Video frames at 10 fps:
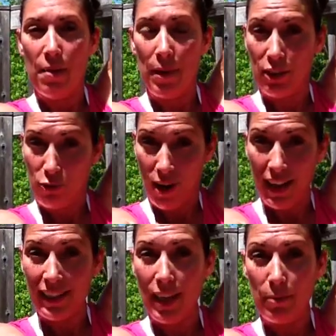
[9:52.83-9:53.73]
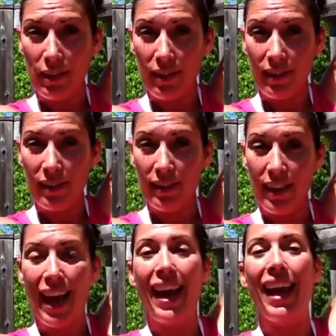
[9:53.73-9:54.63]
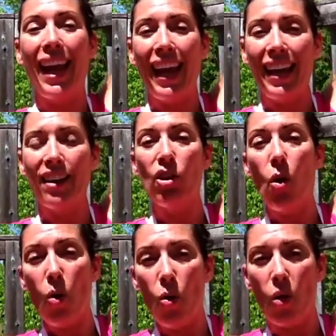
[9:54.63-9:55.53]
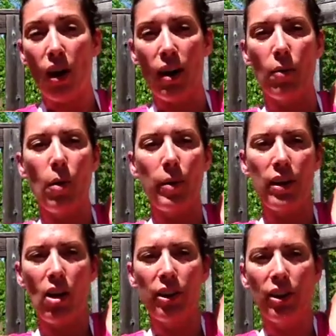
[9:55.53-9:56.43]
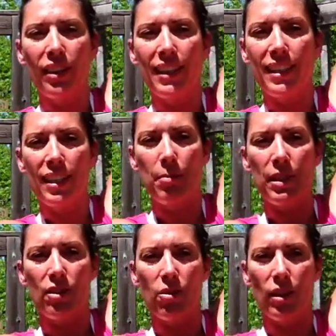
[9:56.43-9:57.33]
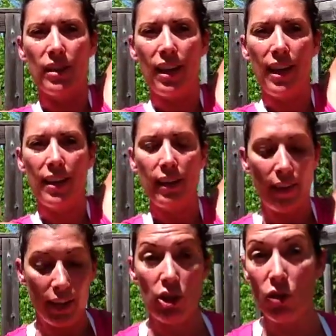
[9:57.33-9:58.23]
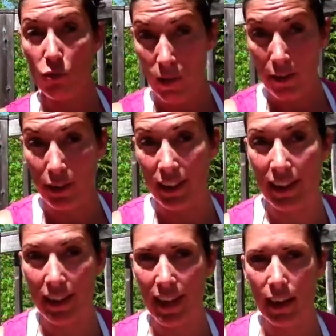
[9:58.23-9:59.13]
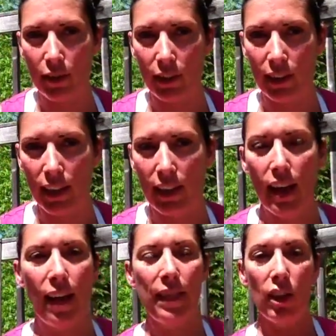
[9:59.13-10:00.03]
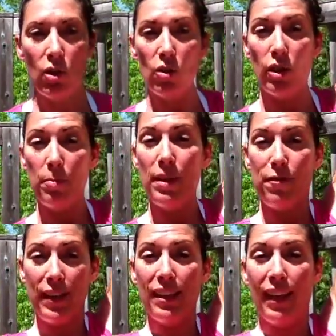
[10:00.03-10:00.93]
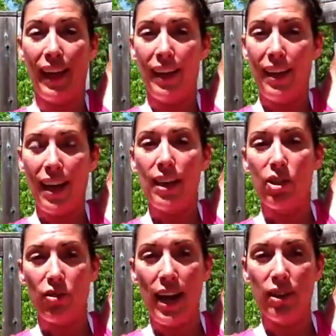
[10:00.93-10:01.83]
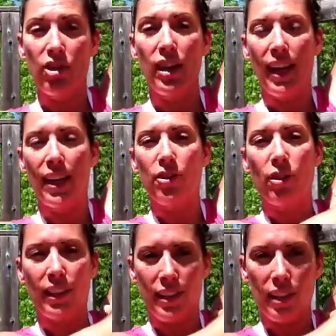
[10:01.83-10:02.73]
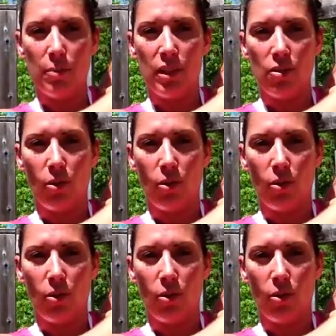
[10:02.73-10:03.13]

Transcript: my triceps and or what we call your latissimus dorsi. Now they do reference this accurately. that you could be feeling a stretch in your latissimus